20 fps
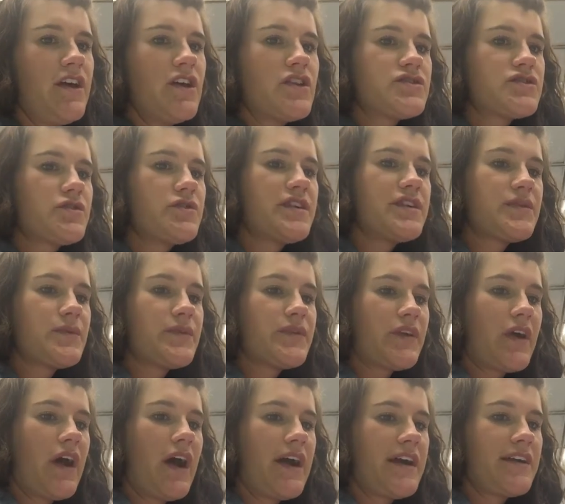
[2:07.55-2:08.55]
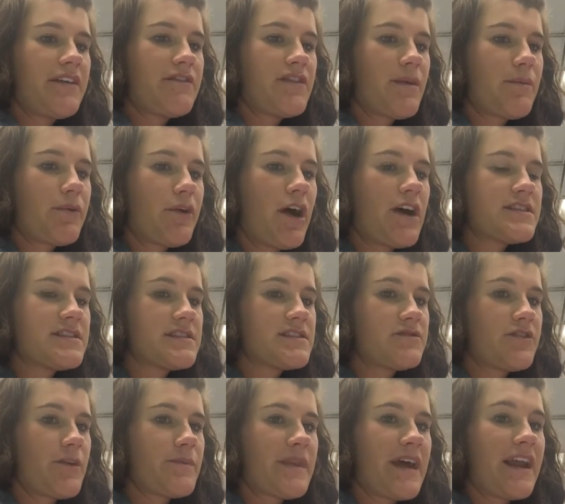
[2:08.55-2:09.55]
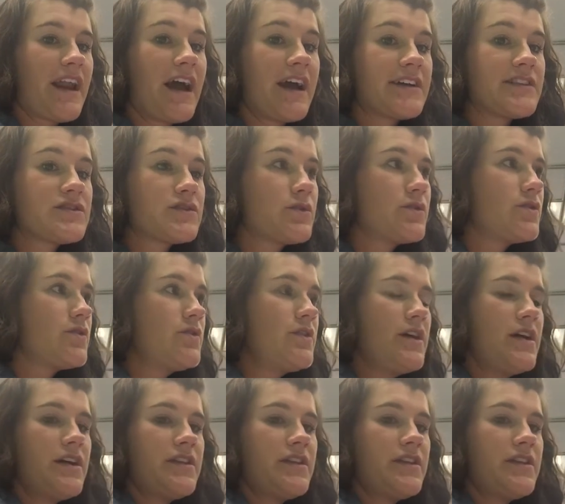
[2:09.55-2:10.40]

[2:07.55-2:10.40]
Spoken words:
So this was kind of the process from that high school.